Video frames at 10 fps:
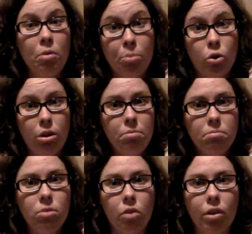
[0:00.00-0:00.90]
bullied,
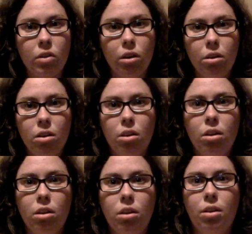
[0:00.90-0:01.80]
obviously.
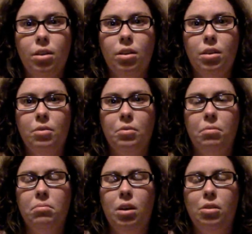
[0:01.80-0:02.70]

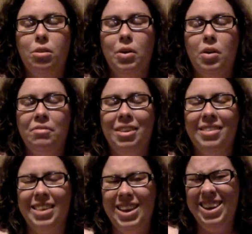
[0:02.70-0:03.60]
Well, I don't know how
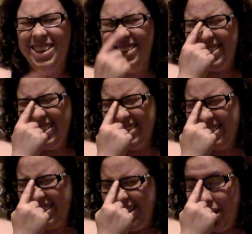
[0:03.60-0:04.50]
obvious that is.
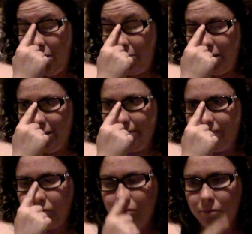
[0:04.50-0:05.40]
But
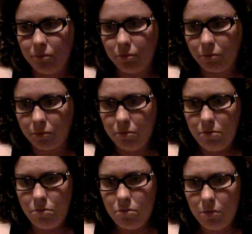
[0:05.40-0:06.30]

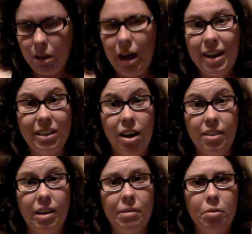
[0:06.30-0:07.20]
I had a lot
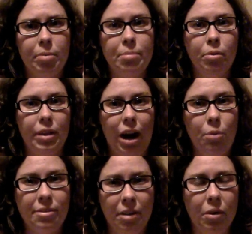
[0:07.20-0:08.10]
of times where people that I
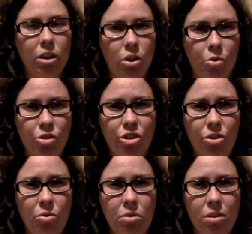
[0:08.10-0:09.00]
was very close
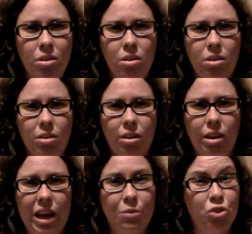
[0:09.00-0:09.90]
to
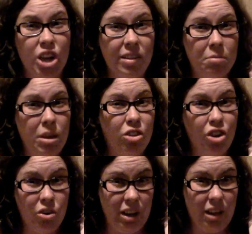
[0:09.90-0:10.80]
kind of rejected me and
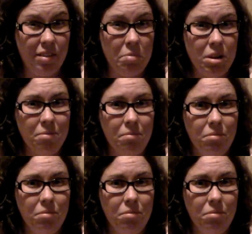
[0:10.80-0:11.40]
turned against me.